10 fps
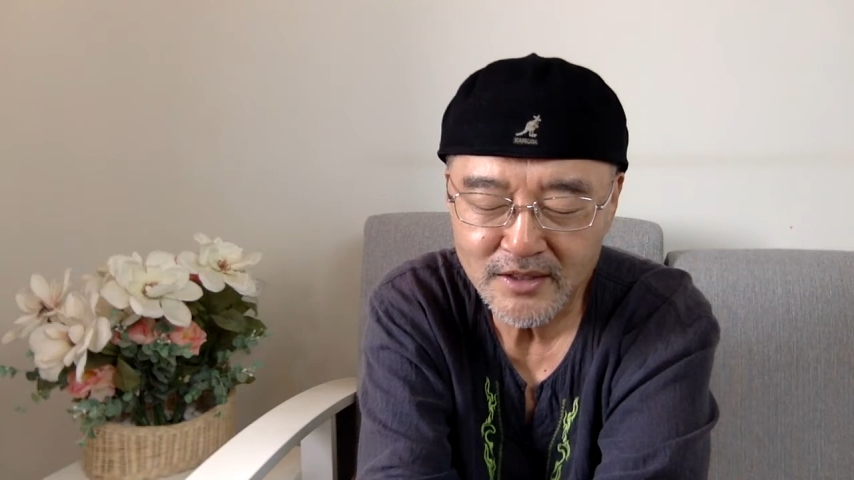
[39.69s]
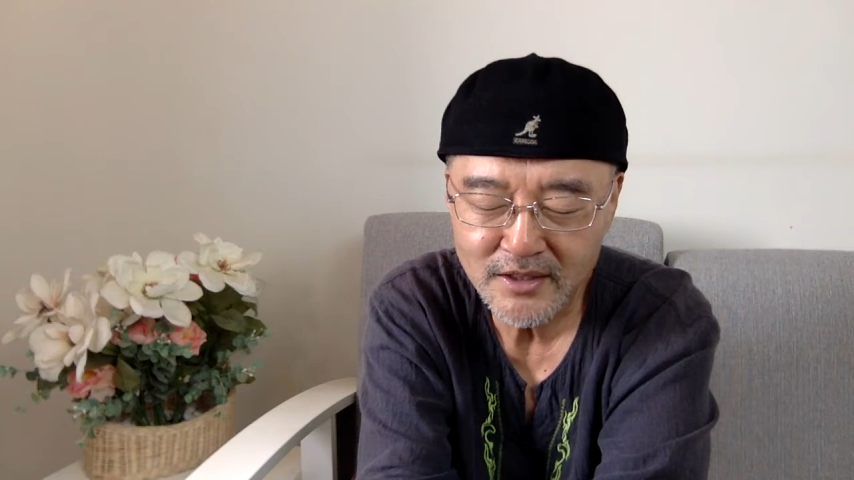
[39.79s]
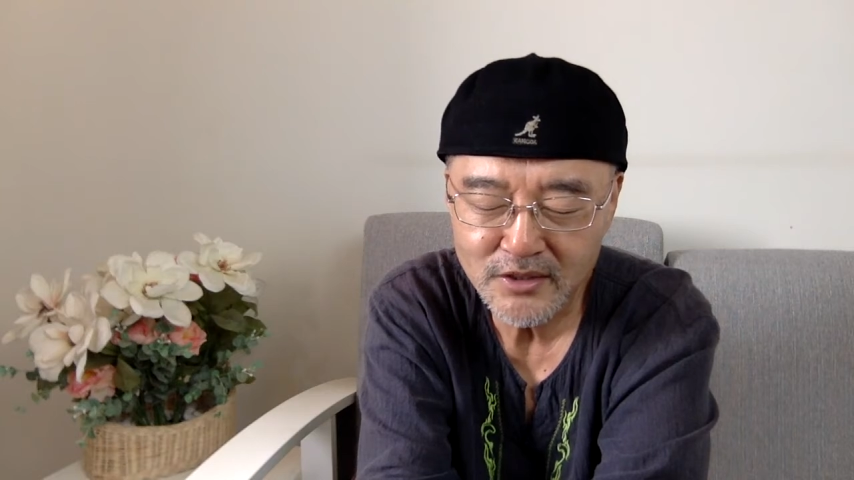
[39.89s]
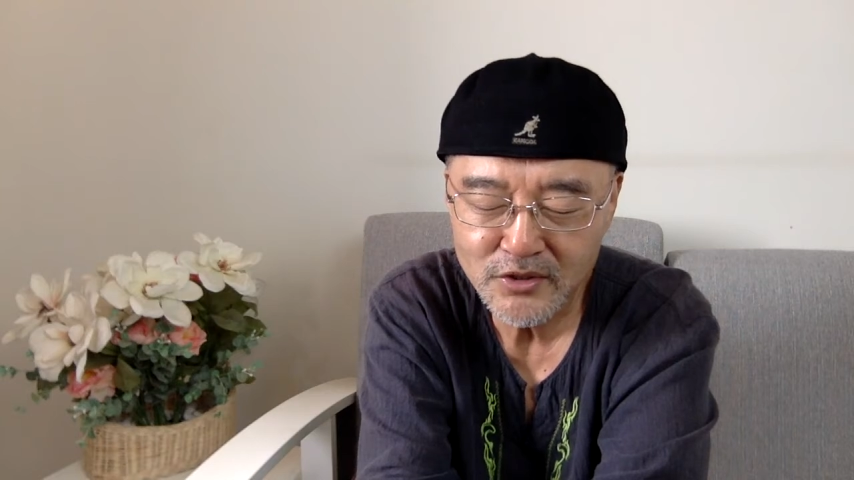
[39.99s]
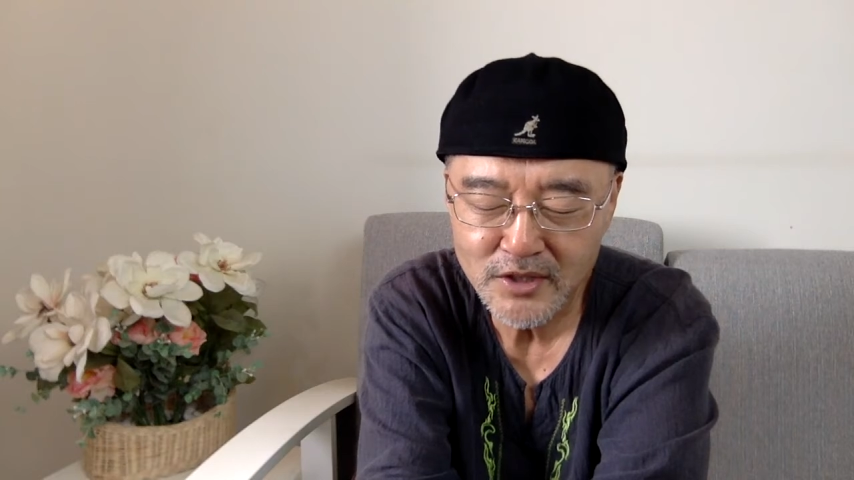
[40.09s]

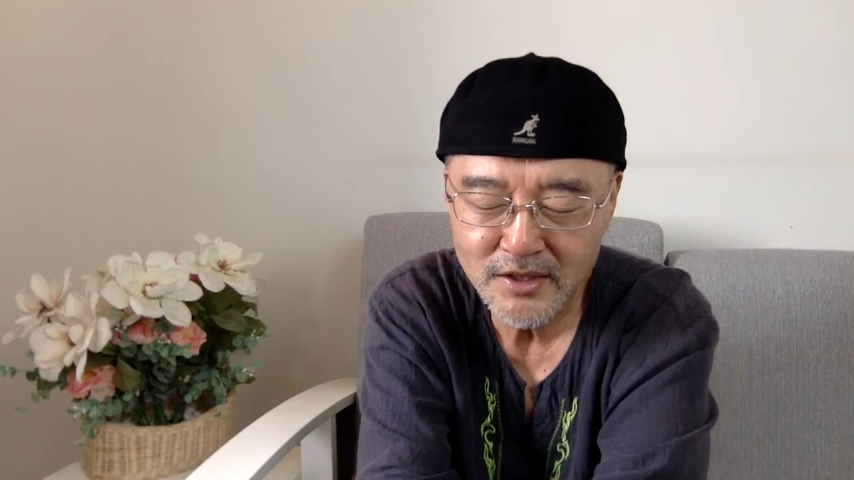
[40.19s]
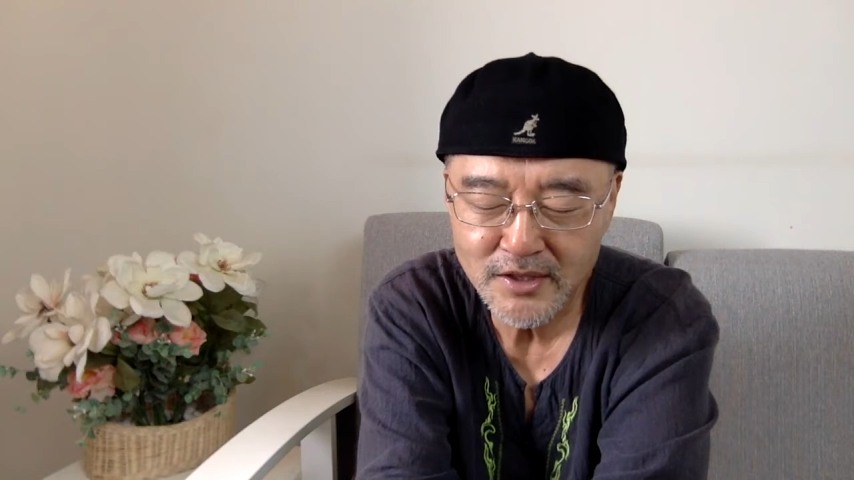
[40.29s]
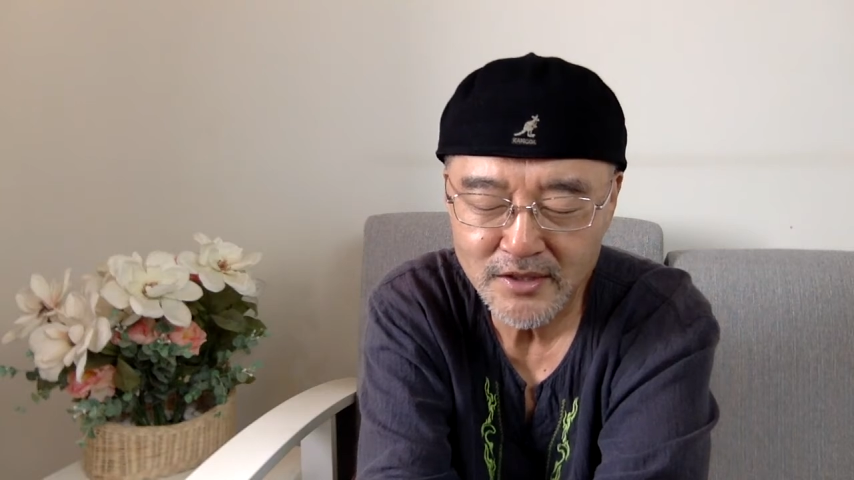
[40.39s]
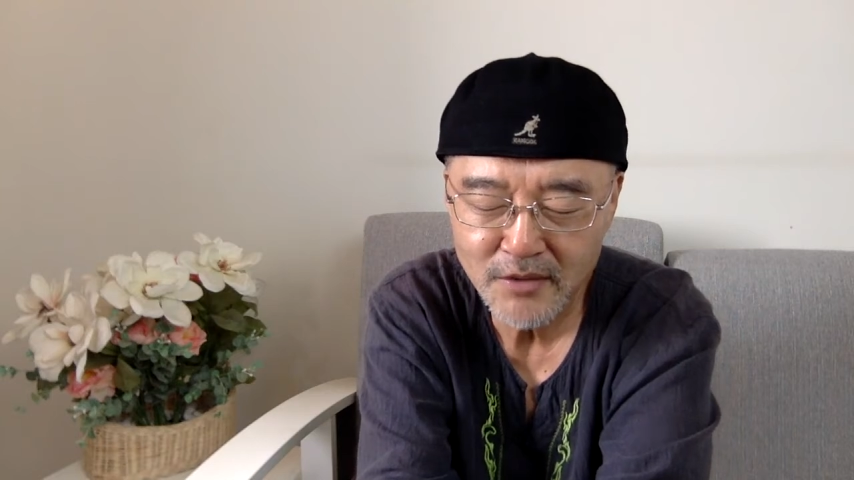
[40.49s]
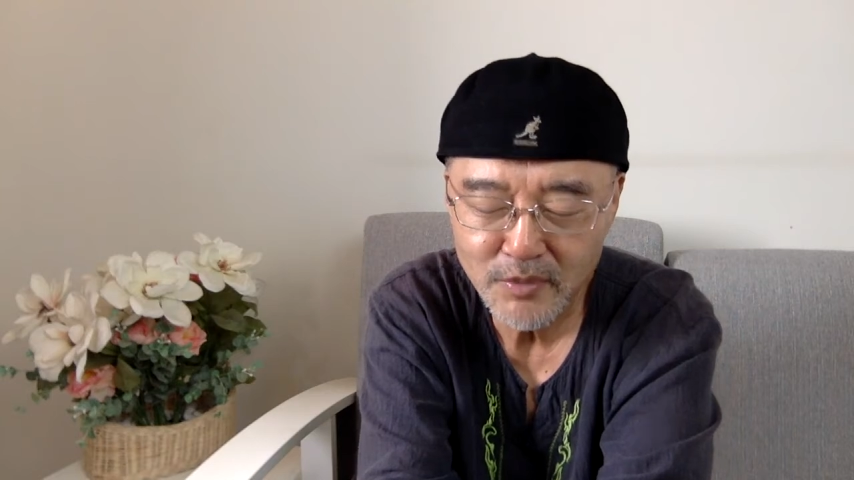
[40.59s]
In
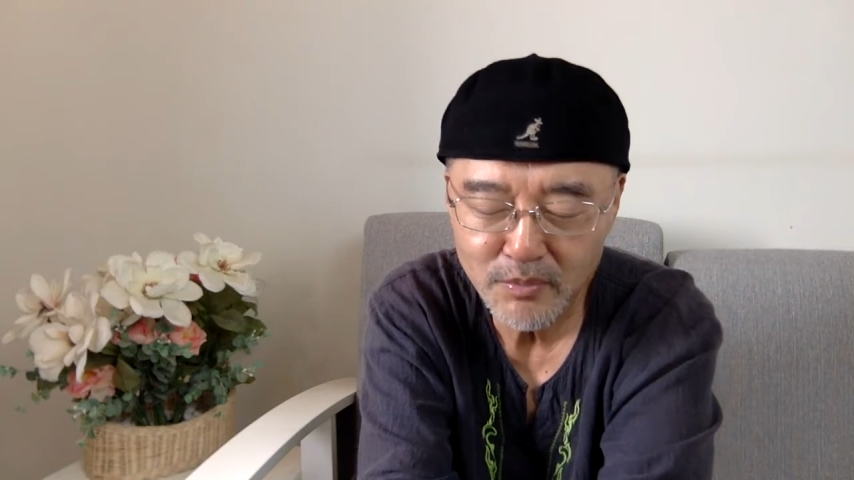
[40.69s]
Jesus' name we